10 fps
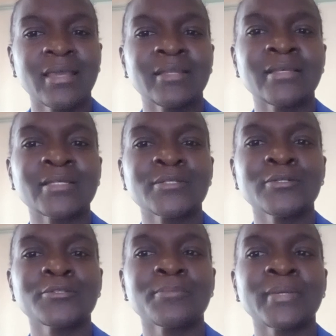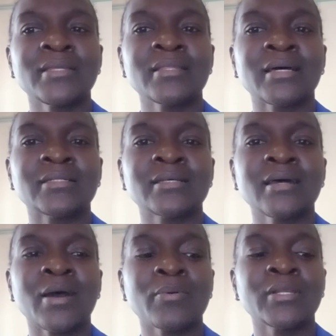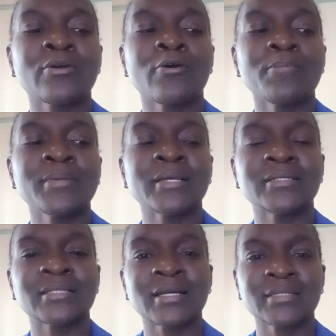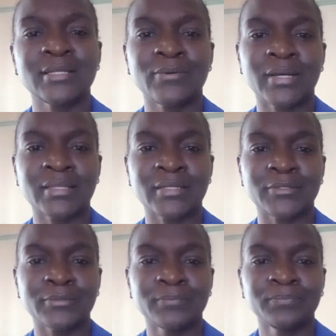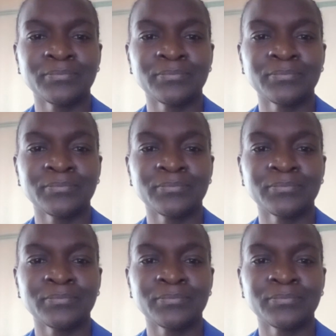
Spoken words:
it does not mean that I will copy exactly what they do.